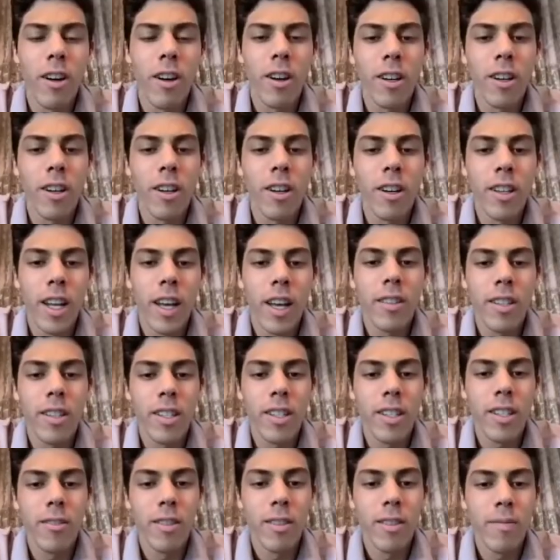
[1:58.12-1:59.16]
I was just
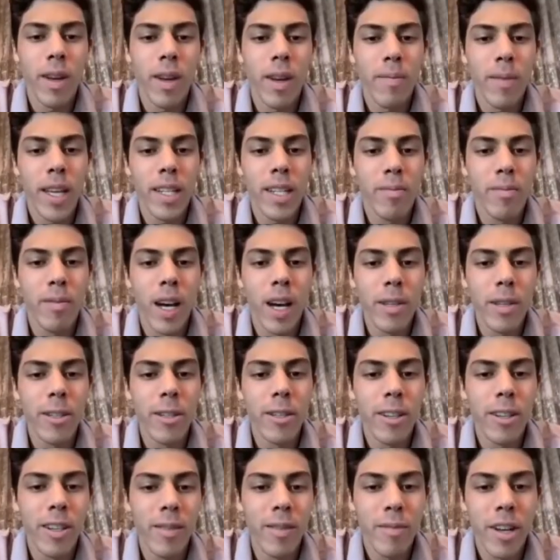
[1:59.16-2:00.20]
doing my best Bob Uecker
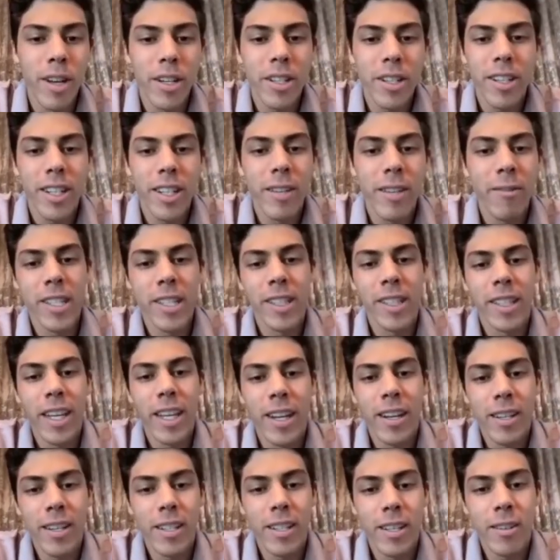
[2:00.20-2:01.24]
impression. He wasn't
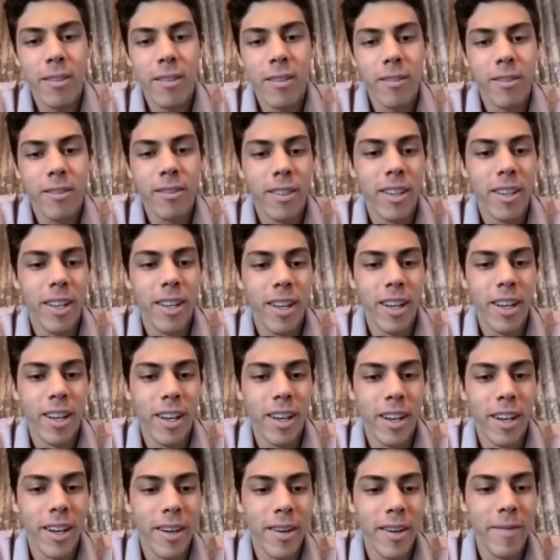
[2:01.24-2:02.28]
there, so
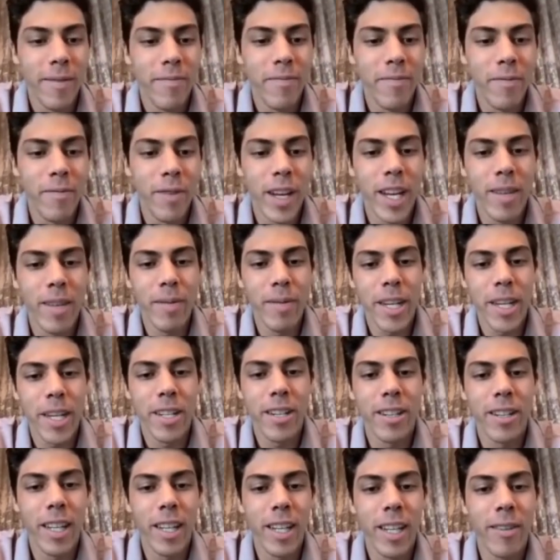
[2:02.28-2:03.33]
um, we had to
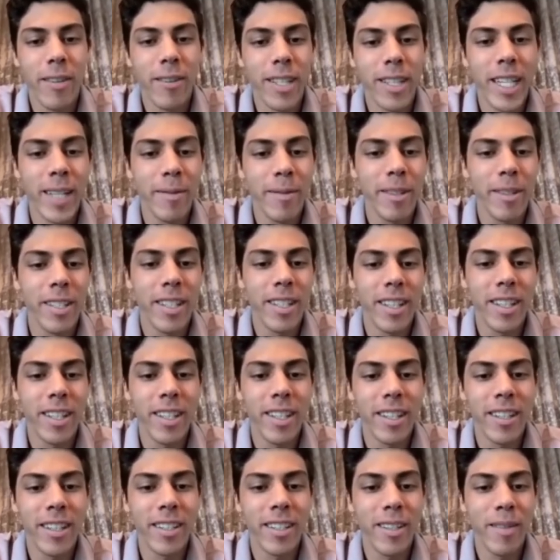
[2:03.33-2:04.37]
sure that he was able
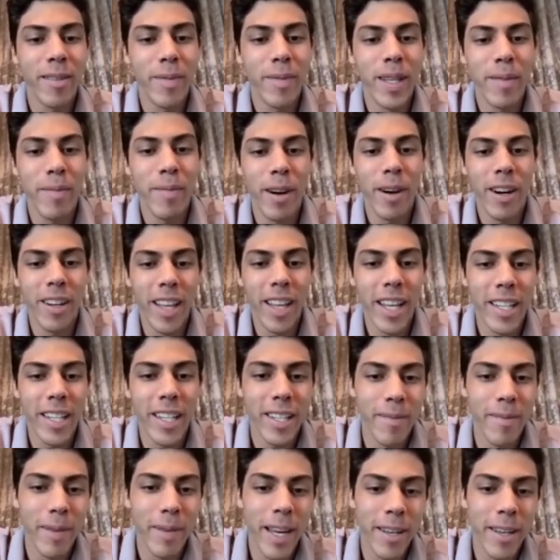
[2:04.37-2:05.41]
to to be a part of that
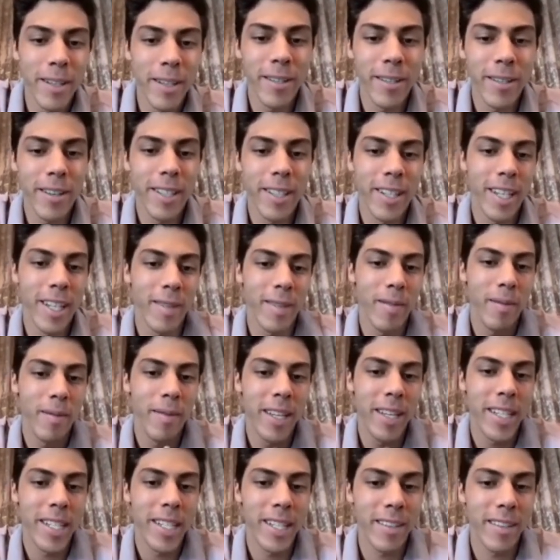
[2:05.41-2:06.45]
somehow. So I took it upon
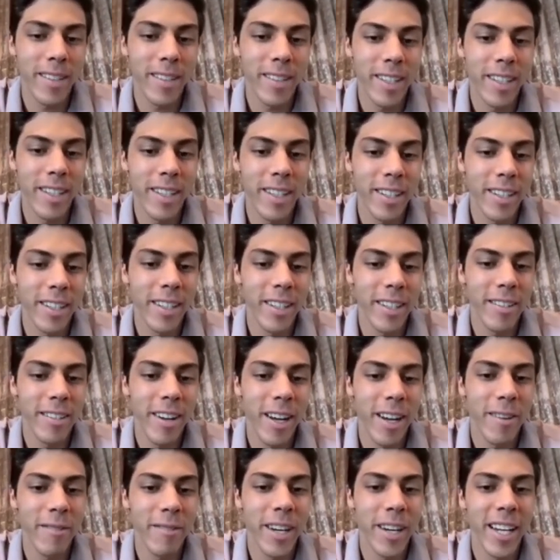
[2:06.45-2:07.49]
myself to to
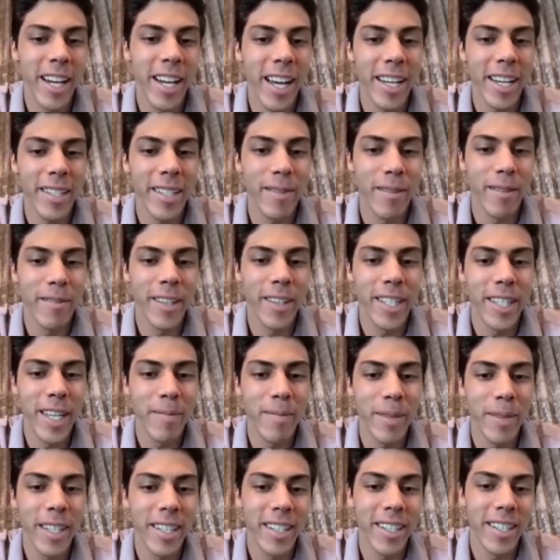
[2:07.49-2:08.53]
try and reenact some of his
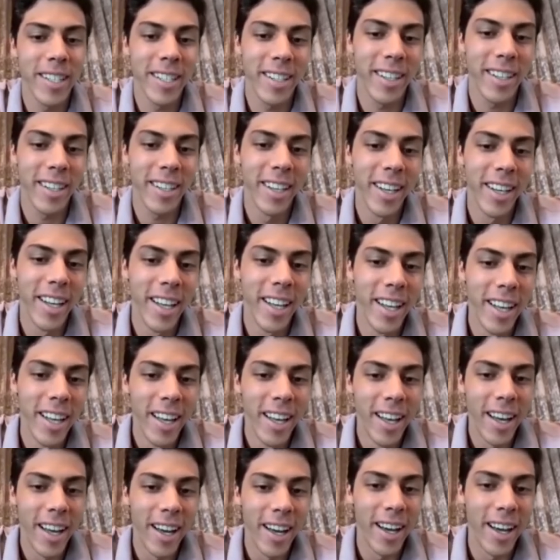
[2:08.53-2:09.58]
ABs. And
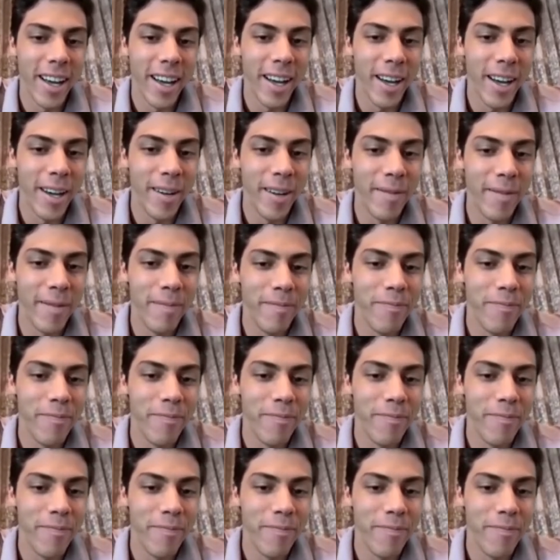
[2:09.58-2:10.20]
um,